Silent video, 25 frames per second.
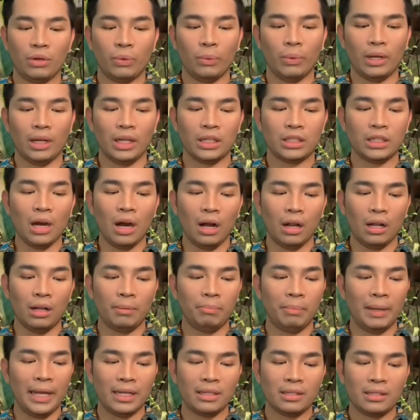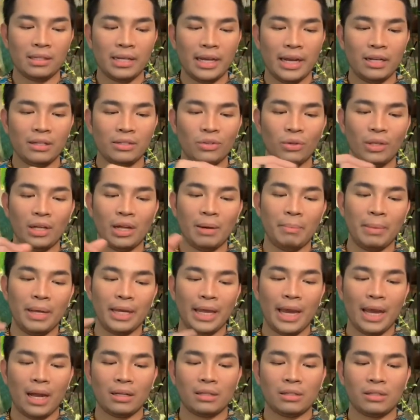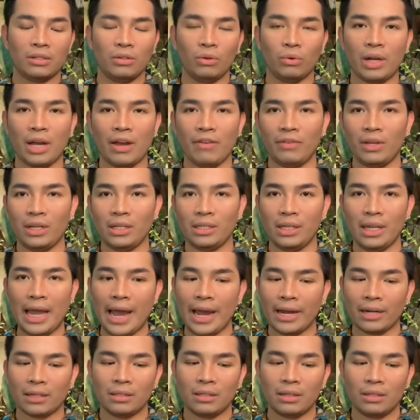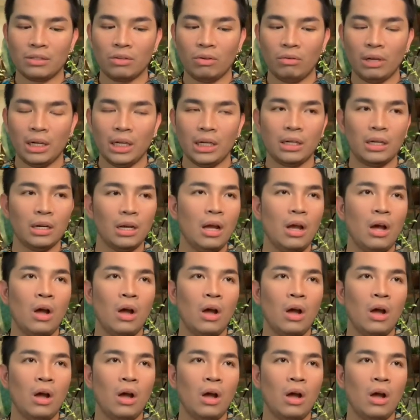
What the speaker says: well, a tall plant stand so that my cats don't have easy access to it.